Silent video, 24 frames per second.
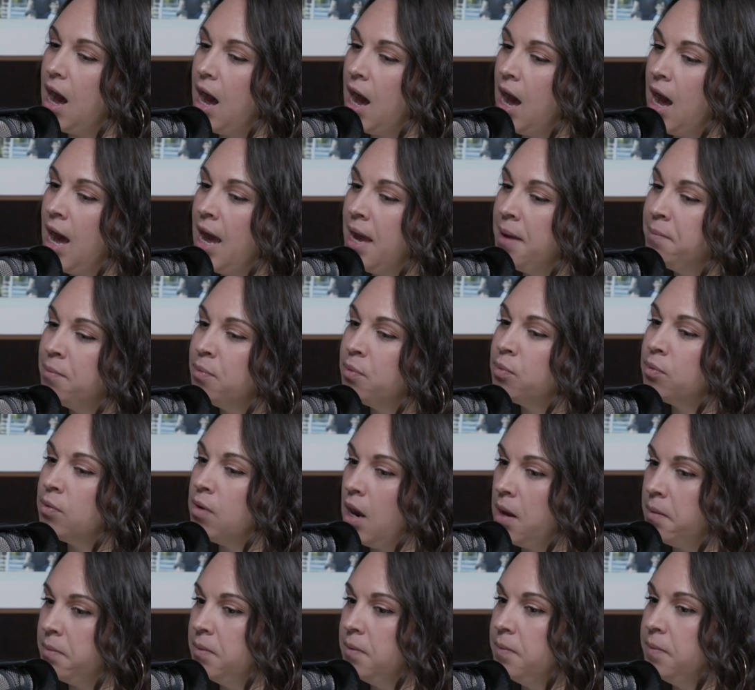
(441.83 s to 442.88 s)
I'm
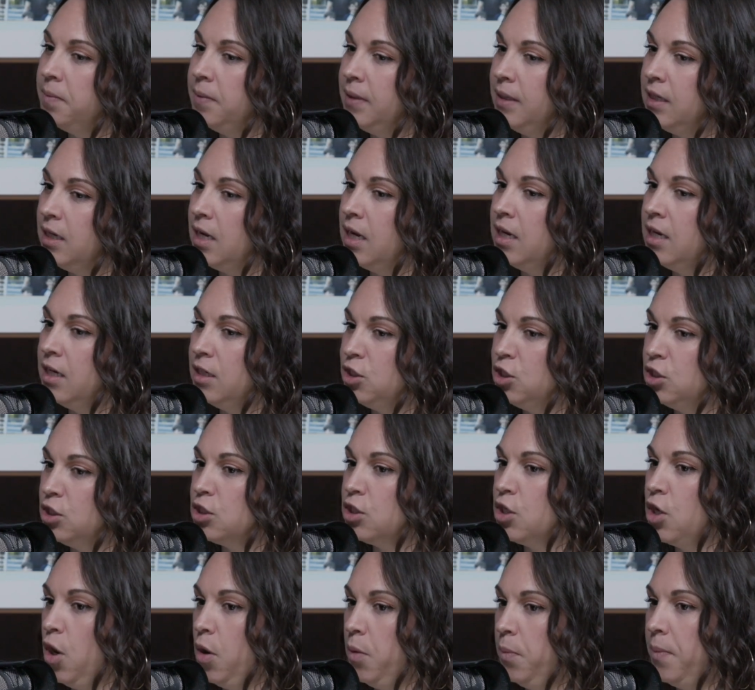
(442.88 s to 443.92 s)
probably gonna just
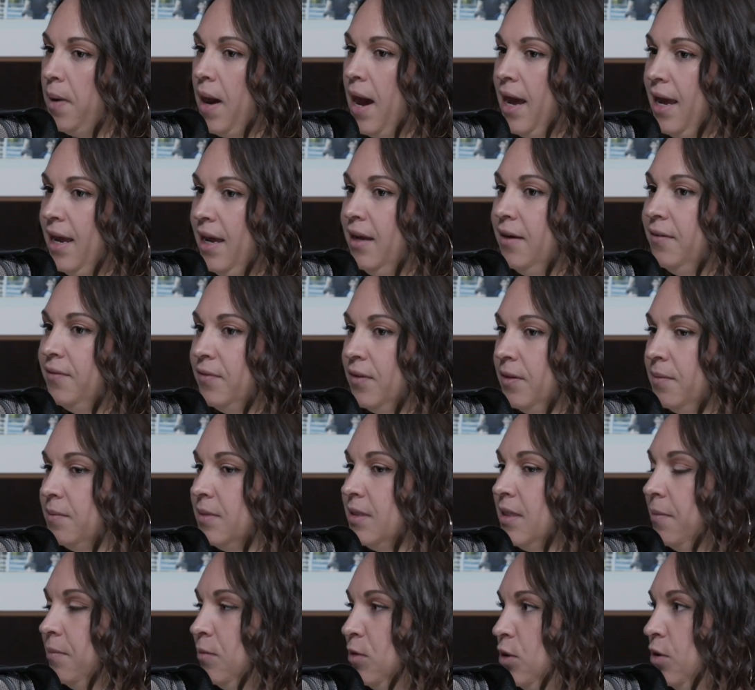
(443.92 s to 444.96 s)
go buy it from
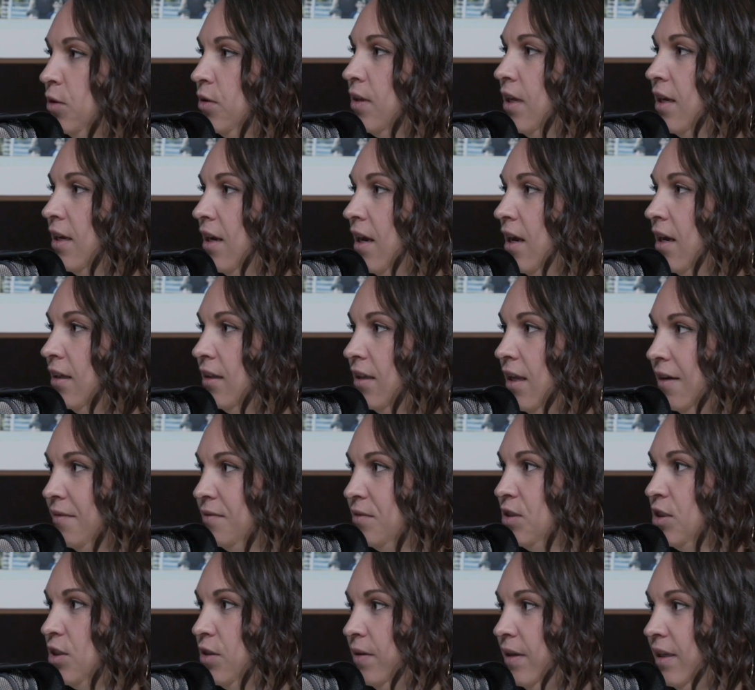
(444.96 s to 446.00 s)
some dude that
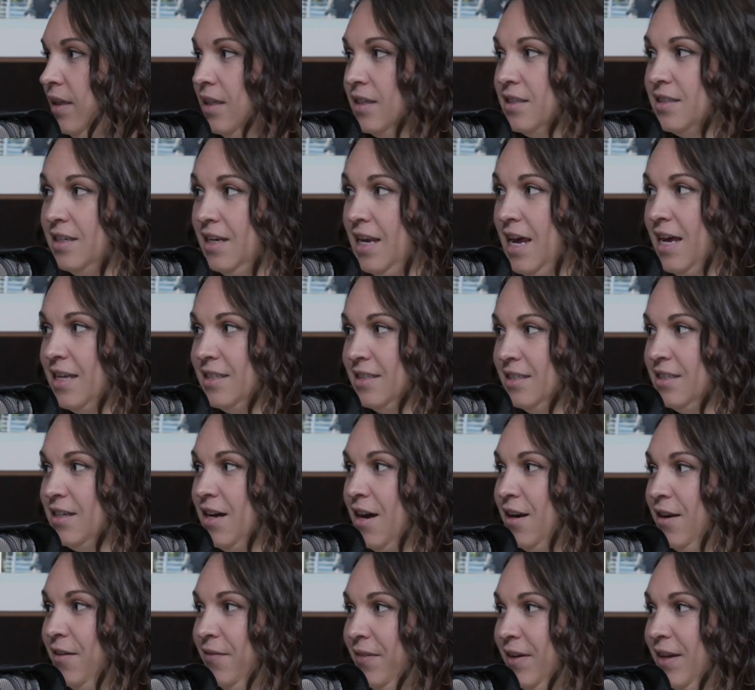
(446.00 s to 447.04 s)
loves doing this and has a
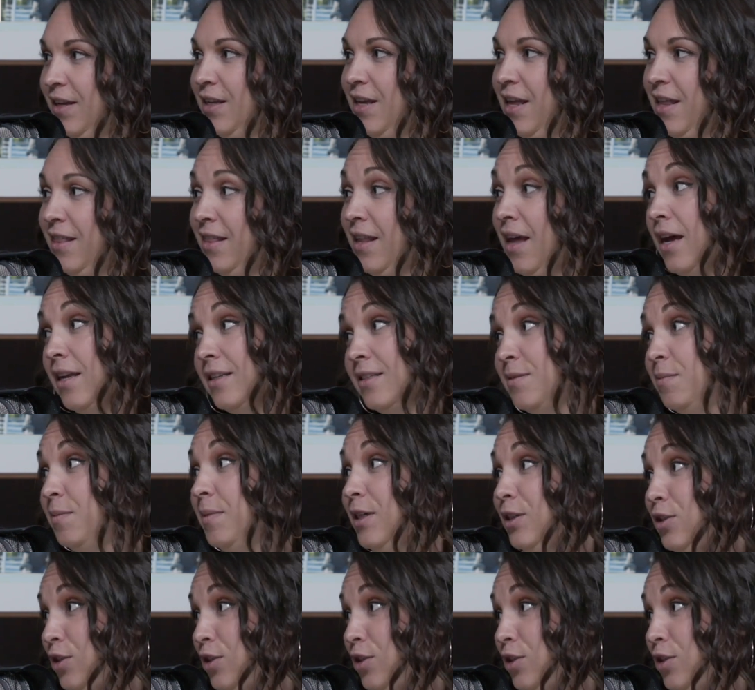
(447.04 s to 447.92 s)
ton of it, and that's yeah. me